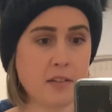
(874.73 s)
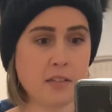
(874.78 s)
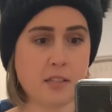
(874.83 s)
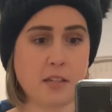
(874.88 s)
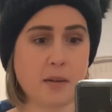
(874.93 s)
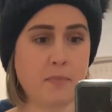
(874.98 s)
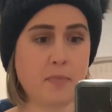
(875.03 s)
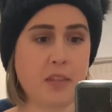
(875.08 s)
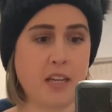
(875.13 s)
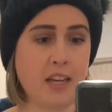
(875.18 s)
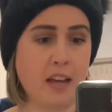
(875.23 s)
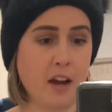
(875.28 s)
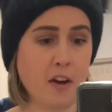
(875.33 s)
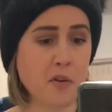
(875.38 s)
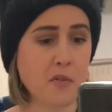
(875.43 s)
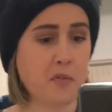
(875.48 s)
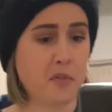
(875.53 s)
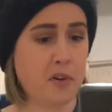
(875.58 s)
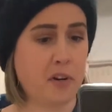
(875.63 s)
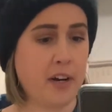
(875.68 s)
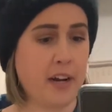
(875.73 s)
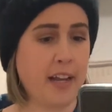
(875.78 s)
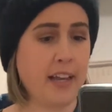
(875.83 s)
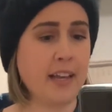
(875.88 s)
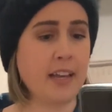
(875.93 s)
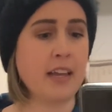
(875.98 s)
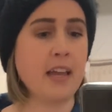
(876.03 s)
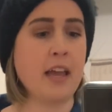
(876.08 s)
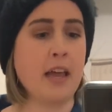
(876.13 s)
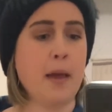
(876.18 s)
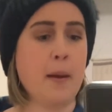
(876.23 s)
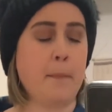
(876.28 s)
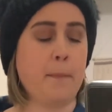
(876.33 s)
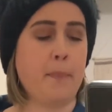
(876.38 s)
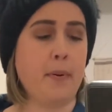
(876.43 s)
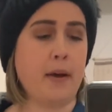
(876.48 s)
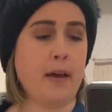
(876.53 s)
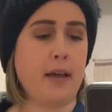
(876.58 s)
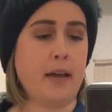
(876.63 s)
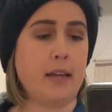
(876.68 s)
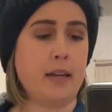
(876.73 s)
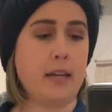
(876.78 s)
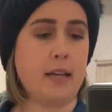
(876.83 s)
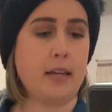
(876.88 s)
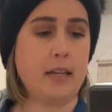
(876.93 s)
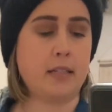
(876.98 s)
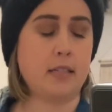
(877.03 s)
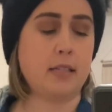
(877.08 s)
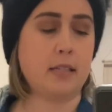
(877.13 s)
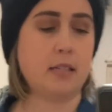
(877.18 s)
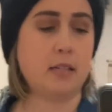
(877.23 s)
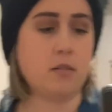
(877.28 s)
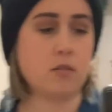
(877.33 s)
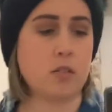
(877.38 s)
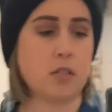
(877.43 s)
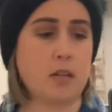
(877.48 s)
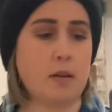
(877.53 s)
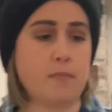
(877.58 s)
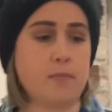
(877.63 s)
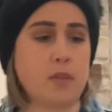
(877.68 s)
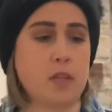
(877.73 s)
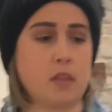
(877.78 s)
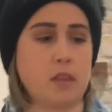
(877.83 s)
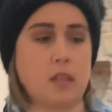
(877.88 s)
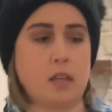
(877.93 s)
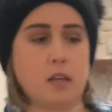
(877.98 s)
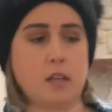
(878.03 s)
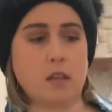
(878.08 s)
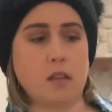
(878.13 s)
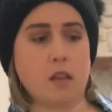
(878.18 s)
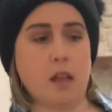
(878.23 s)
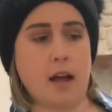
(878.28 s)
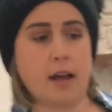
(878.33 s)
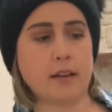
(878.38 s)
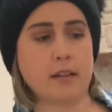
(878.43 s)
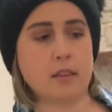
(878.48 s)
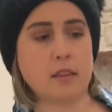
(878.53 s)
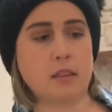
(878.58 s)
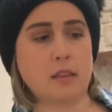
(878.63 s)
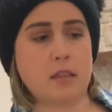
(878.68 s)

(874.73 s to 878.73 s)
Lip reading: something over it, but it's still something that, like,